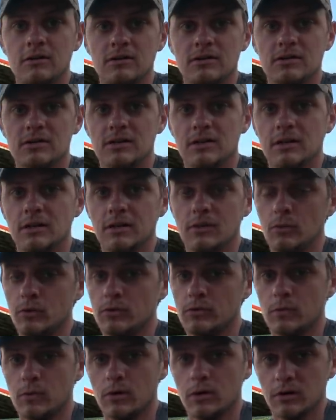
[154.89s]
skillet,
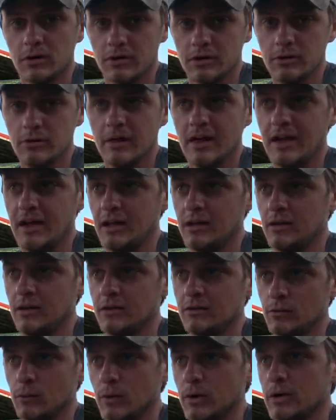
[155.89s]
which we're gonna do that
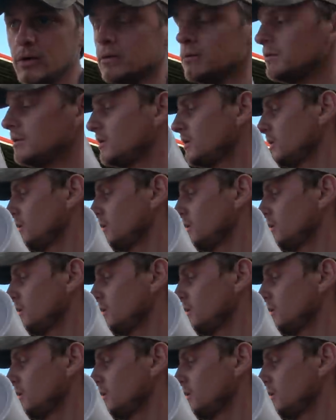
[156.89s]
as well.